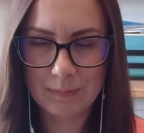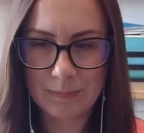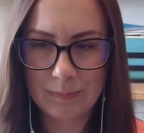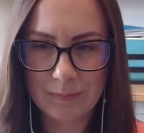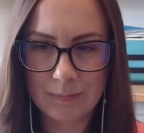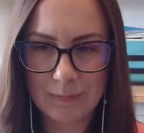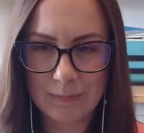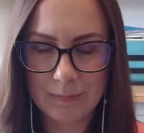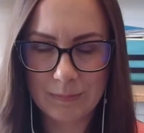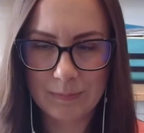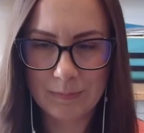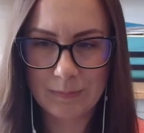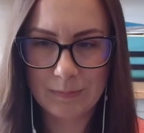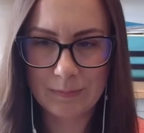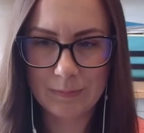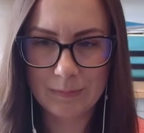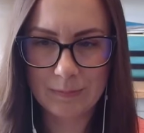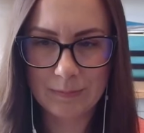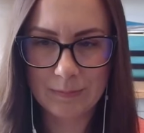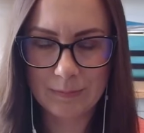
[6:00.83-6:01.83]

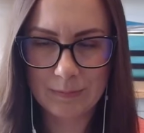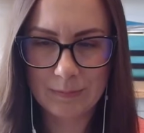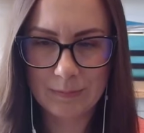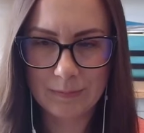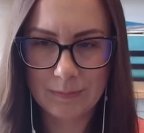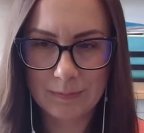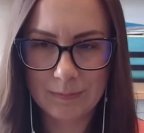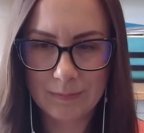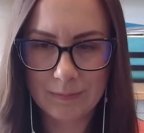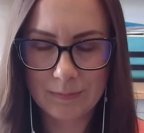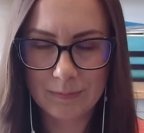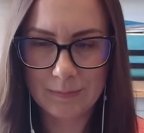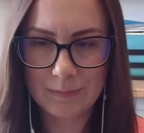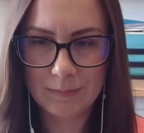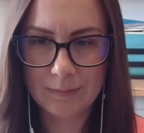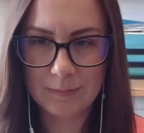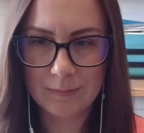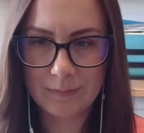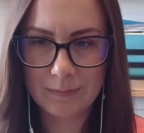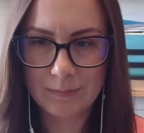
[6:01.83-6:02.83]

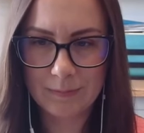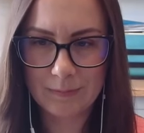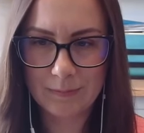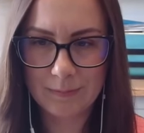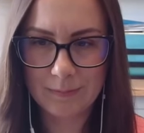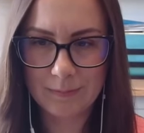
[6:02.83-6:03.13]
[no speech]